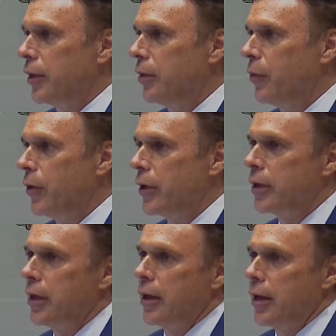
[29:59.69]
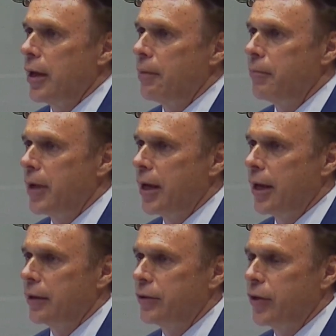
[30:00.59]
anymore.
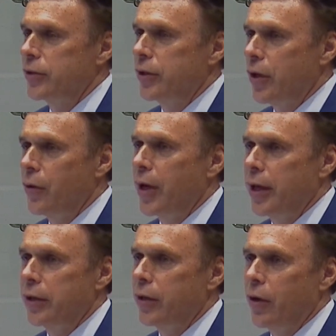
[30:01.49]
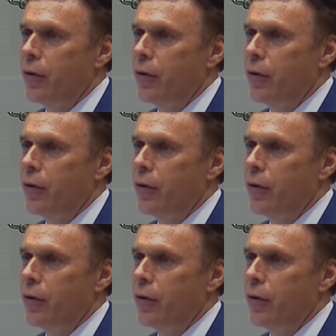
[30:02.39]
just go ahead and go